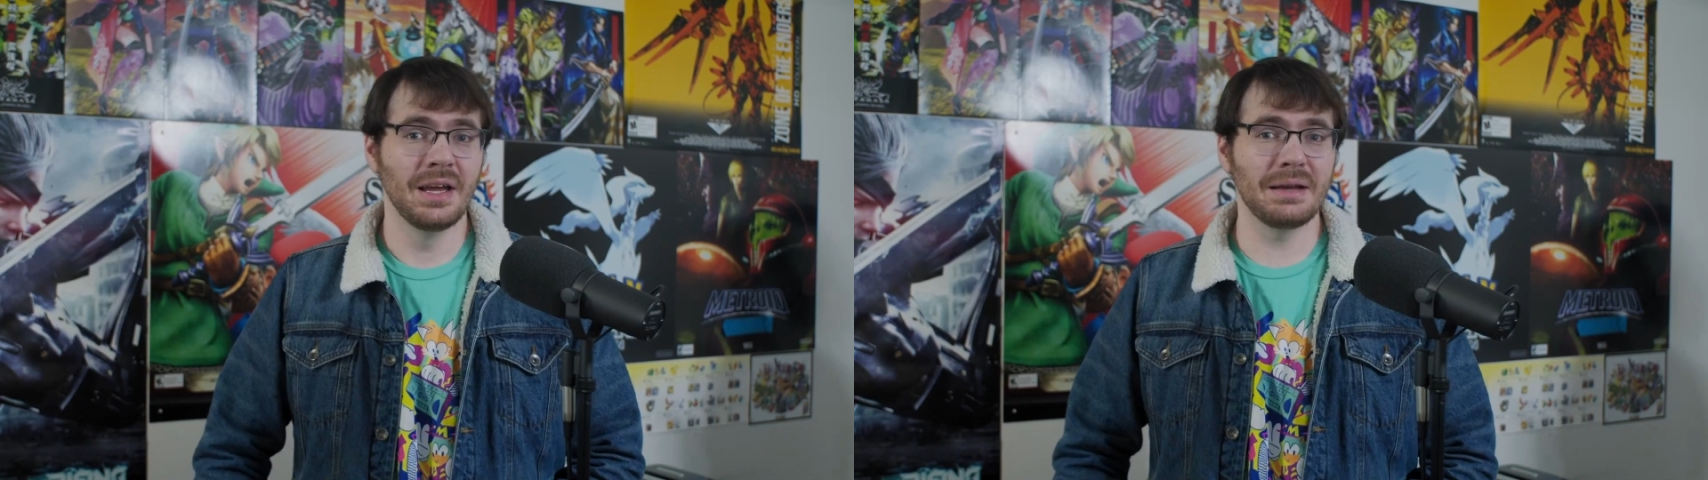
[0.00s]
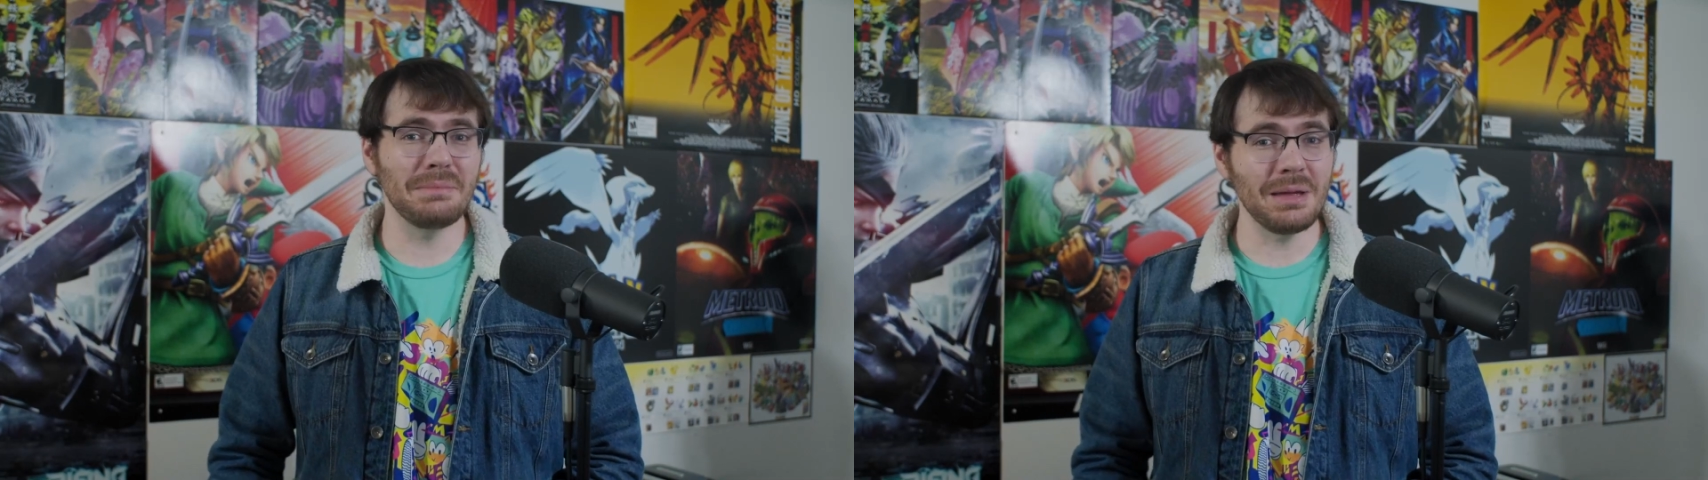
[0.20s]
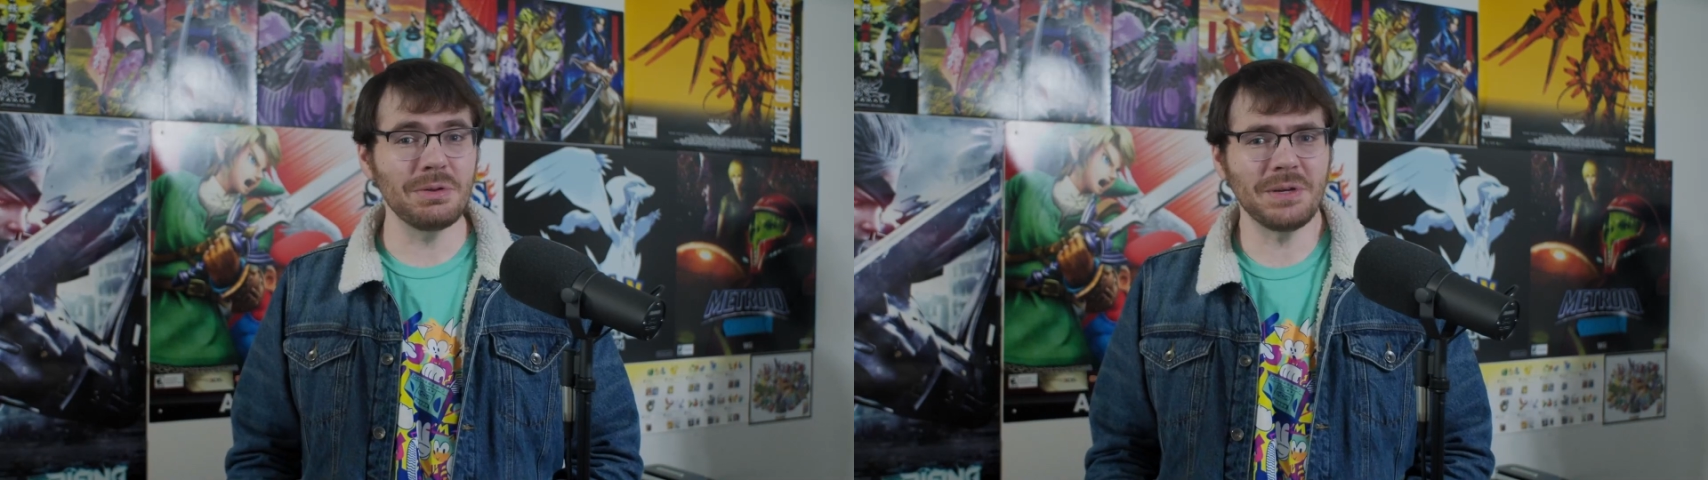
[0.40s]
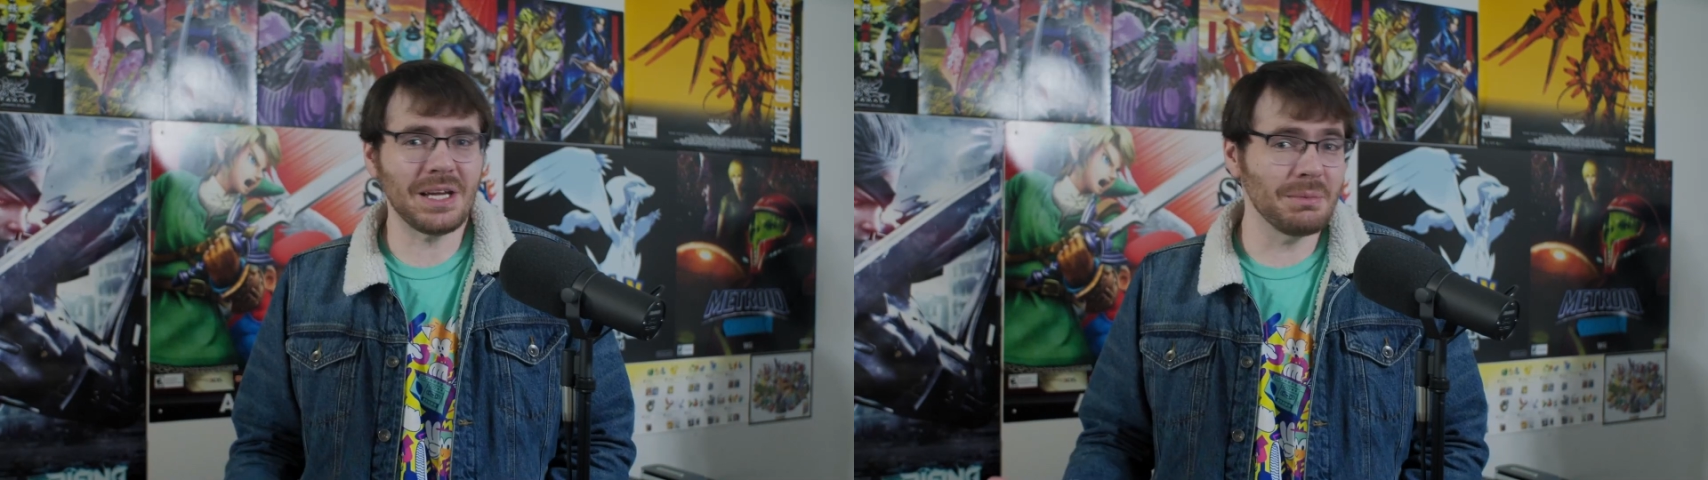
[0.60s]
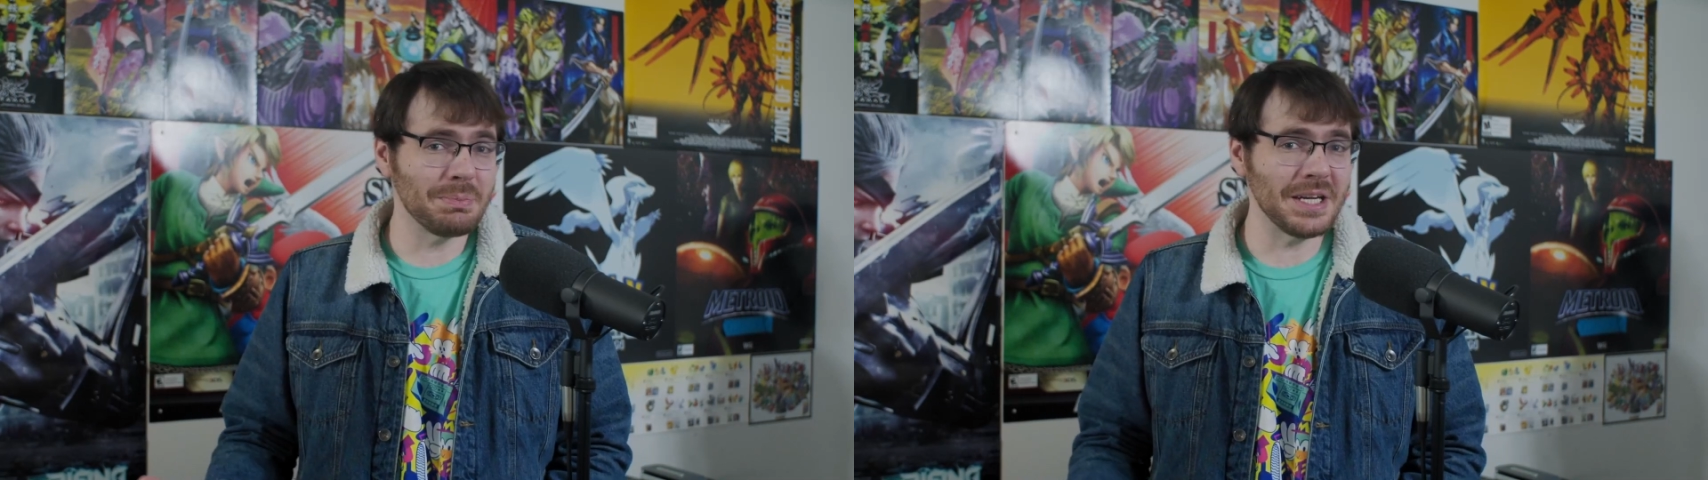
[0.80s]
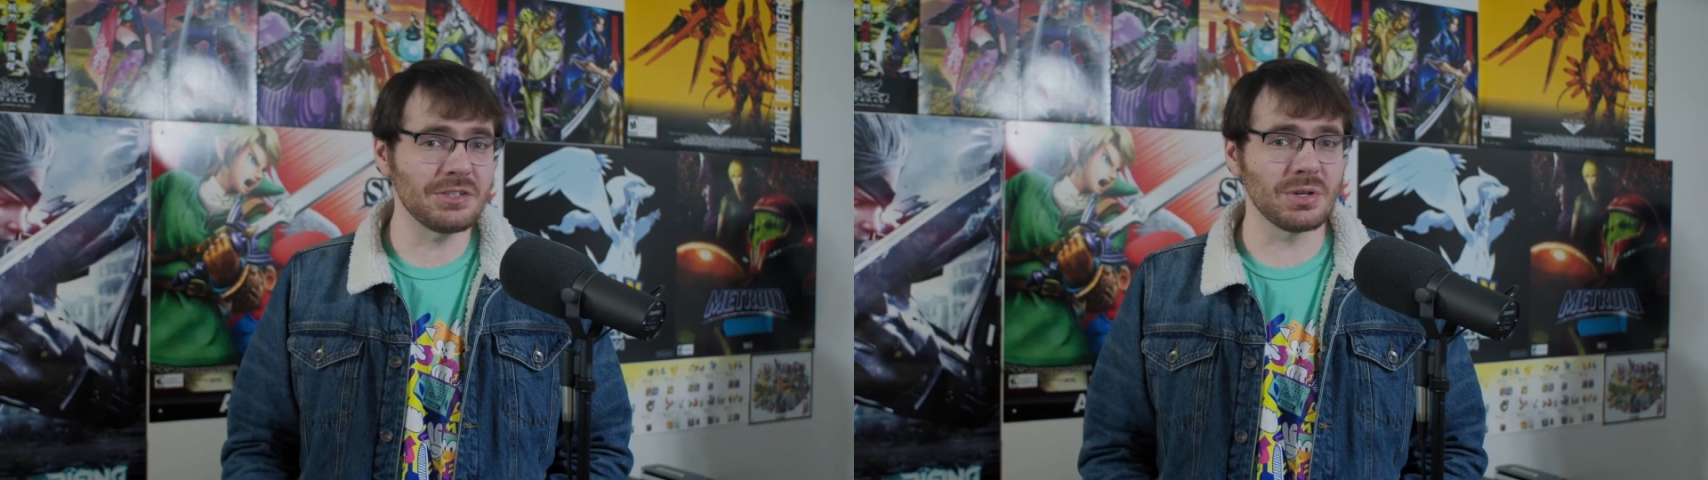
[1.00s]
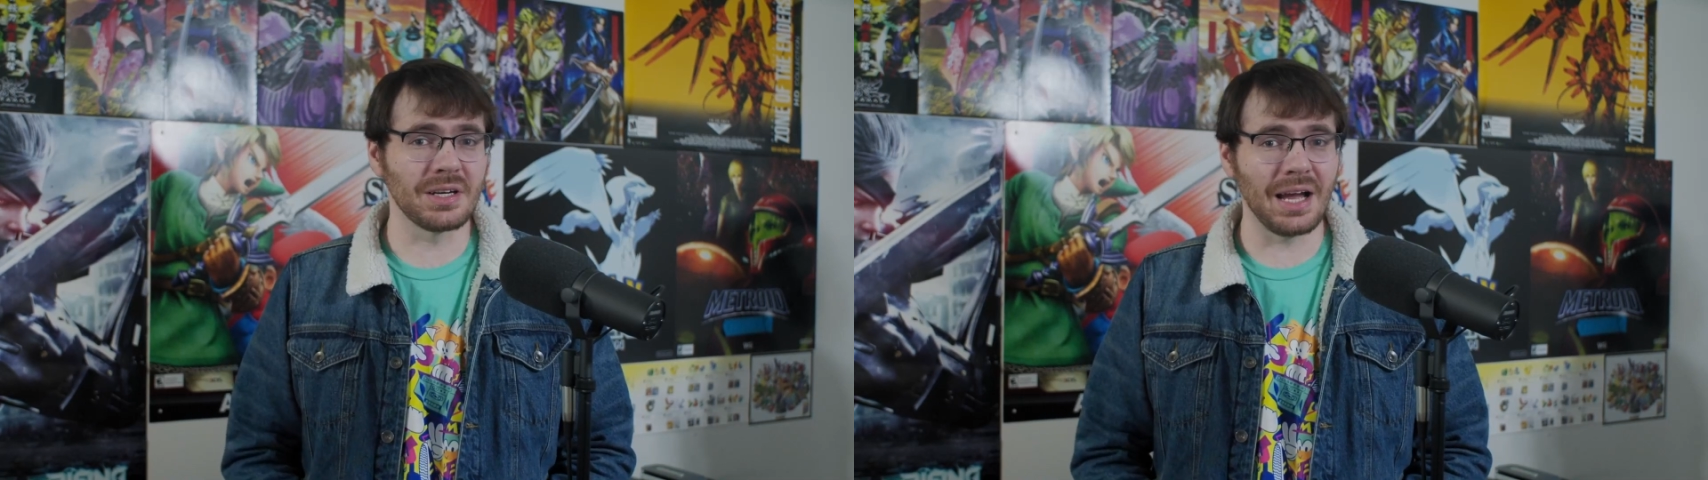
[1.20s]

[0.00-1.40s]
And maybe become a patron.